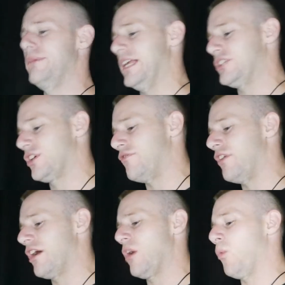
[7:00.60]
me that you're
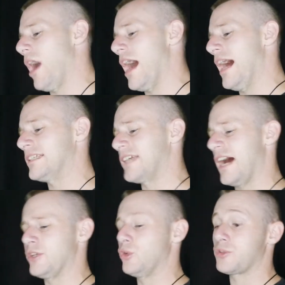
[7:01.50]
very wise at how
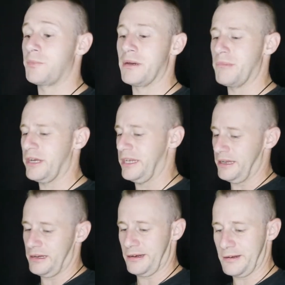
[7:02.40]
you spend money
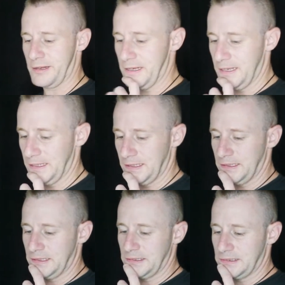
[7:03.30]
here.
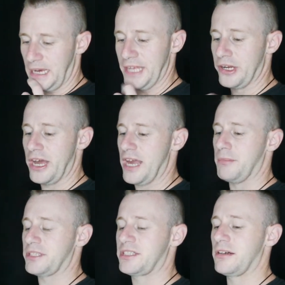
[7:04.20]
And you're not a
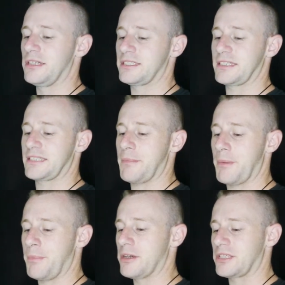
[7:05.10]
materialistic type of
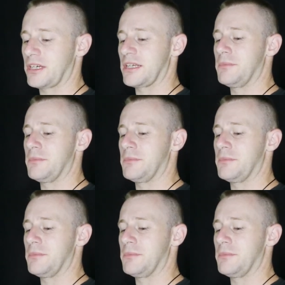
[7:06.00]
person, because I'm